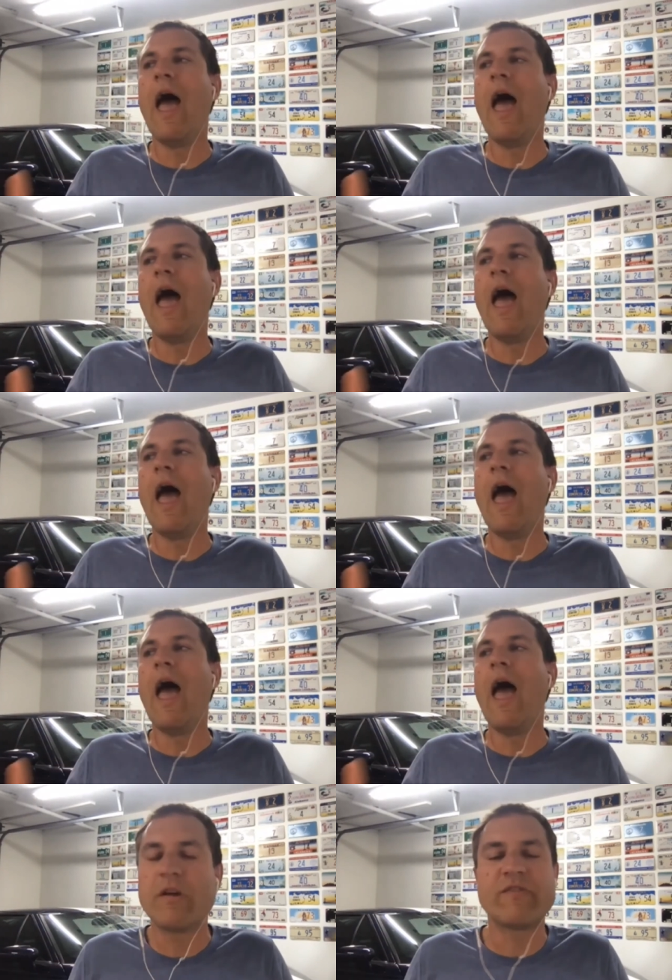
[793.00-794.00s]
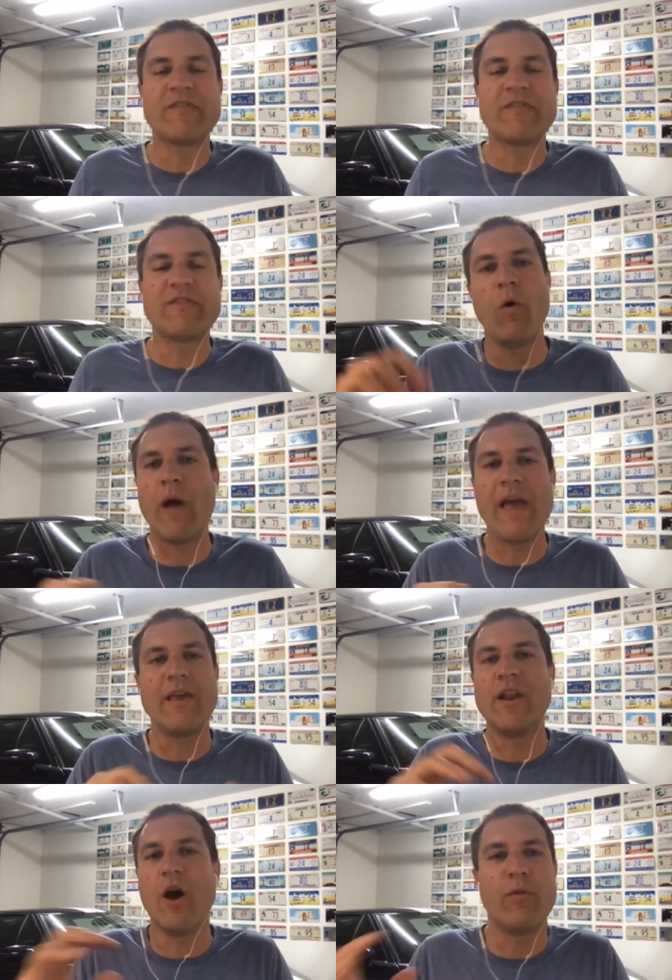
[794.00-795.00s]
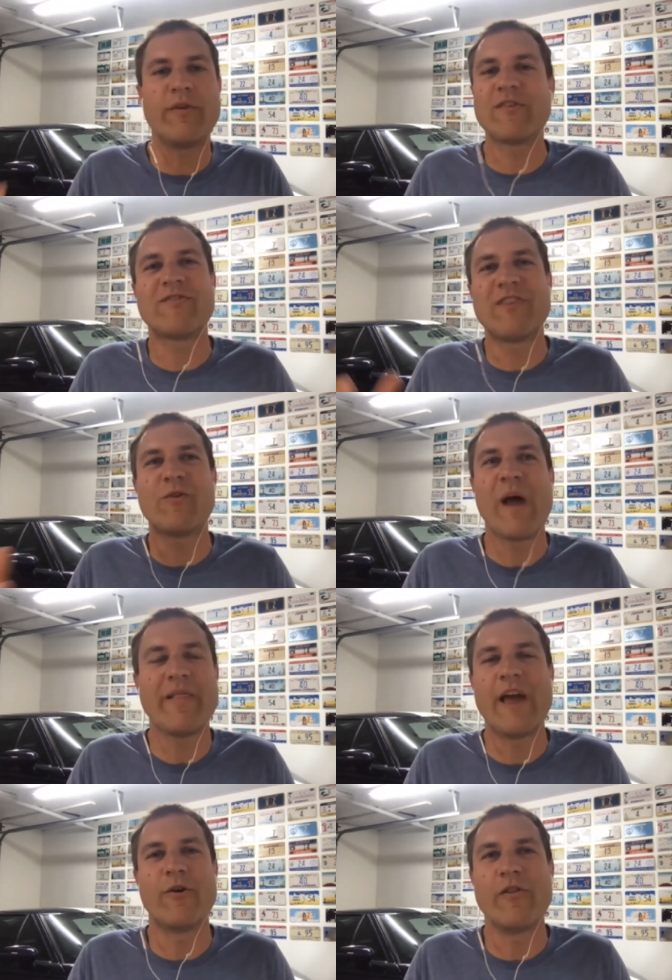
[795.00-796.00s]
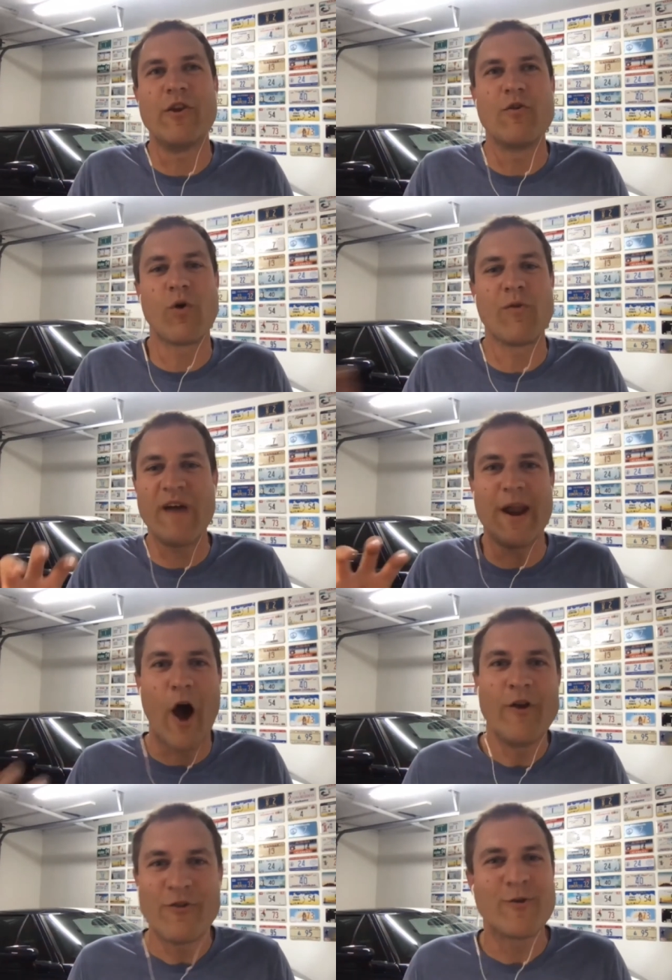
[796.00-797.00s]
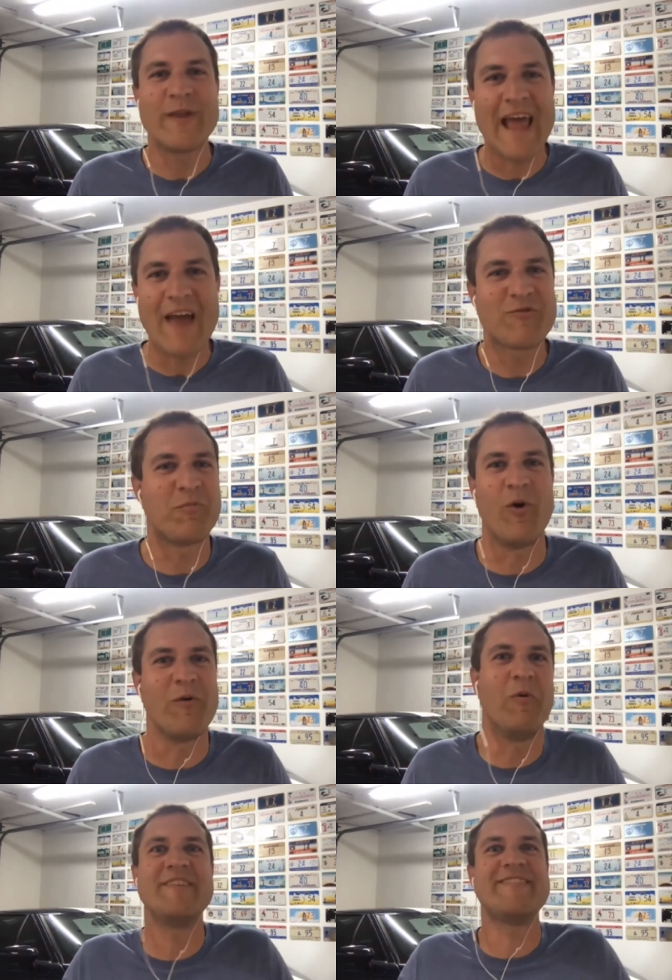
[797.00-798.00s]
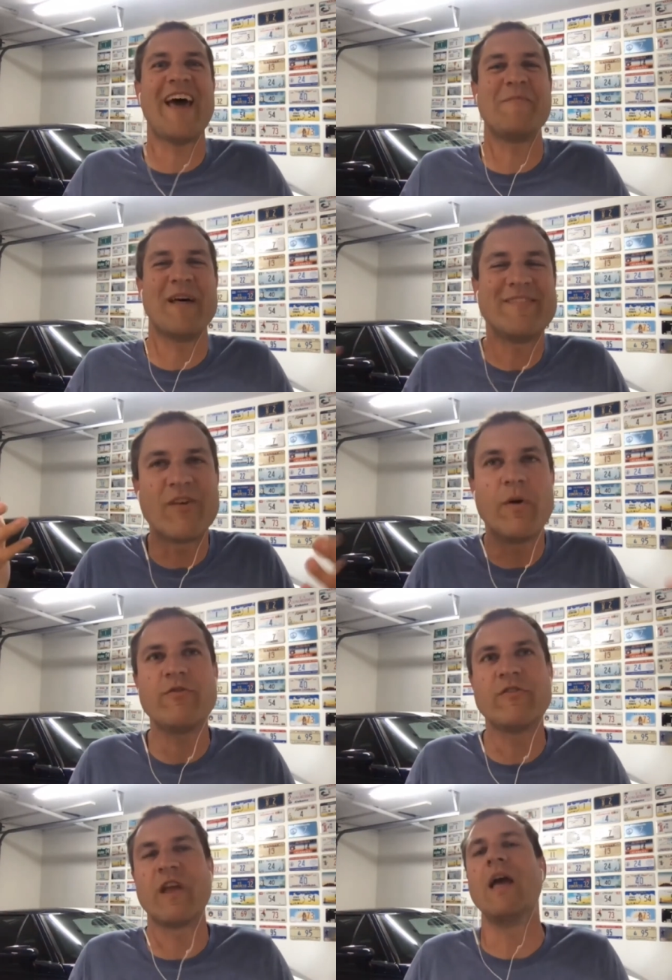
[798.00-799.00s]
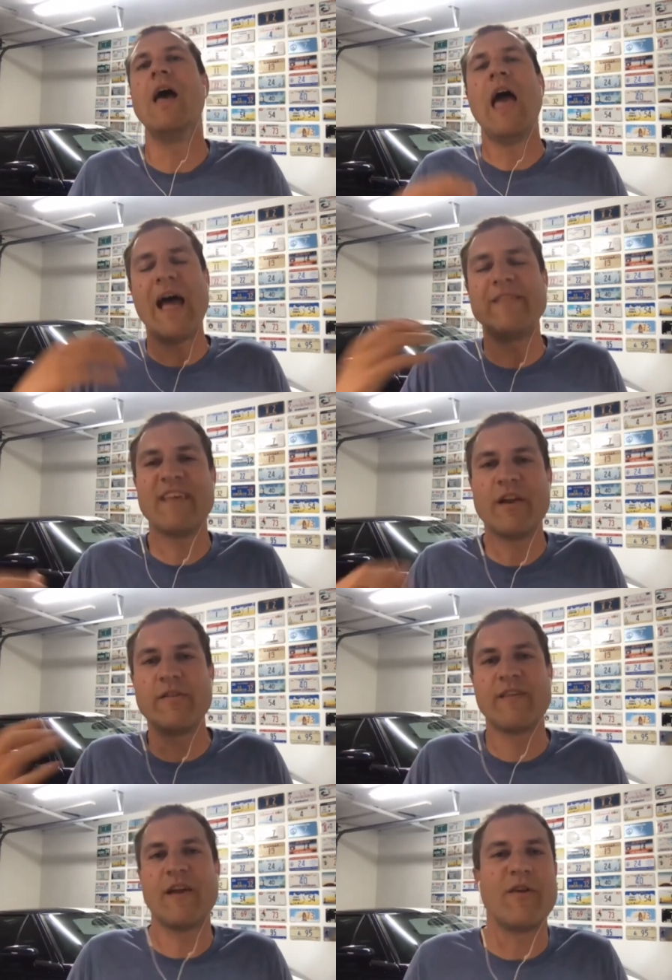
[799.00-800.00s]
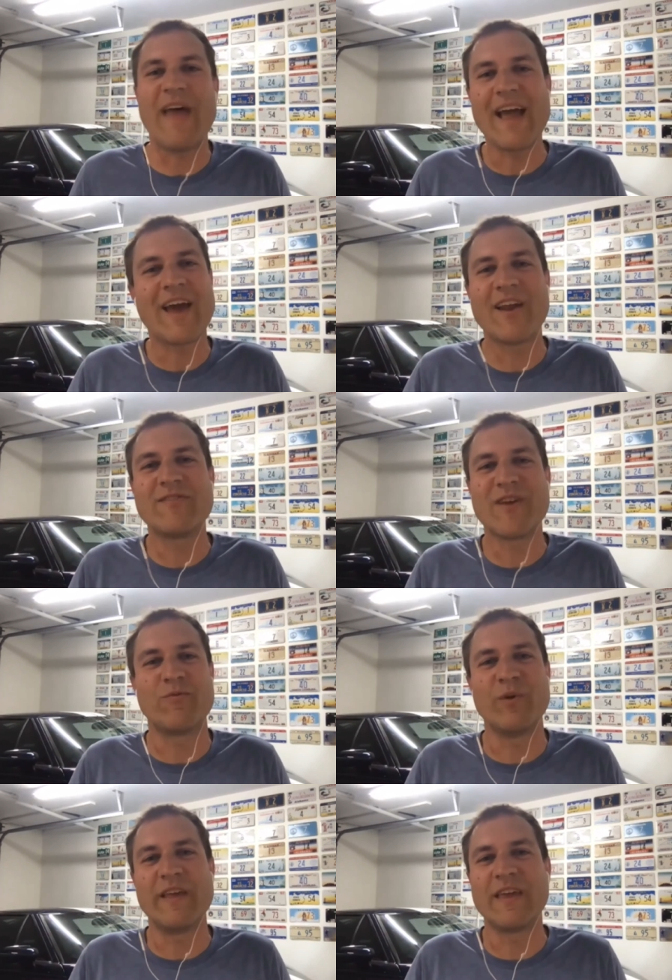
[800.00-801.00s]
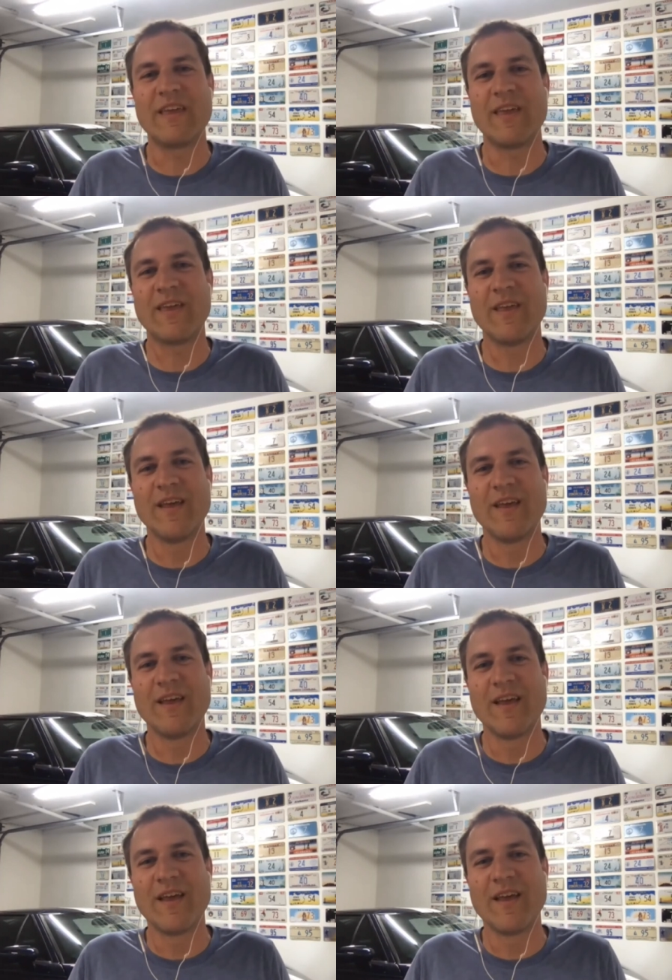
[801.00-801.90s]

and I'm always curious how, you know, there's a cigarette lighter in the new Corvette under the dashboard. What is that? That's so interesting, et cetera, et oh, cetera. Oh, it's that for, that's for radar really, detectors.